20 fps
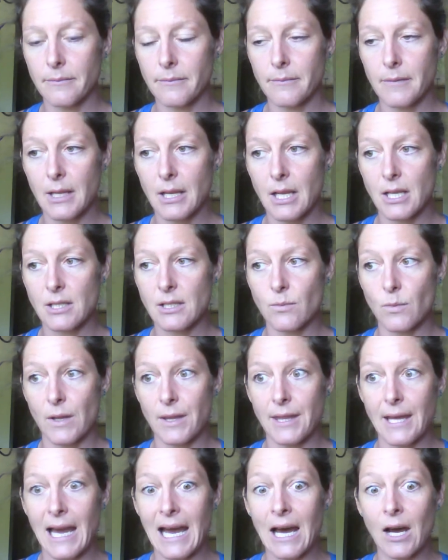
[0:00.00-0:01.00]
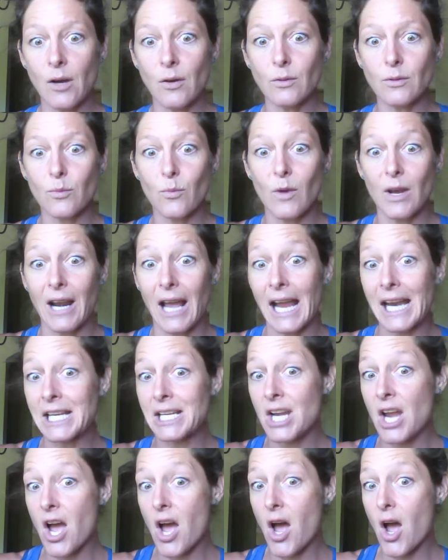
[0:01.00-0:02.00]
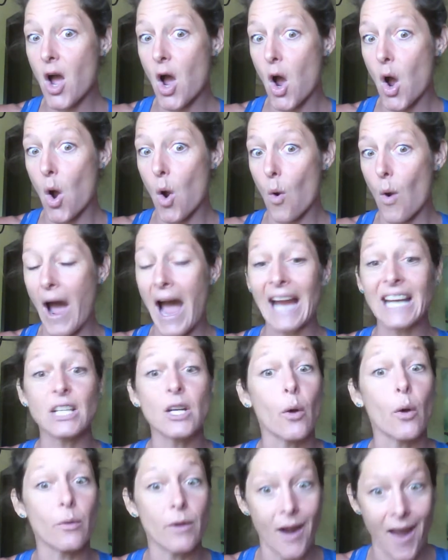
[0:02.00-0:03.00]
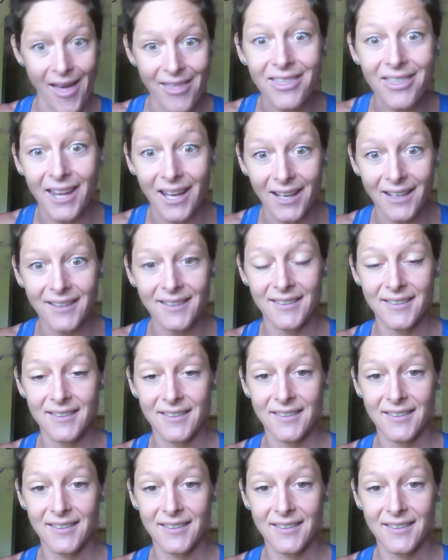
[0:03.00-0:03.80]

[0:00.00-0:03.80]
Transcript: Because without what I know nothing.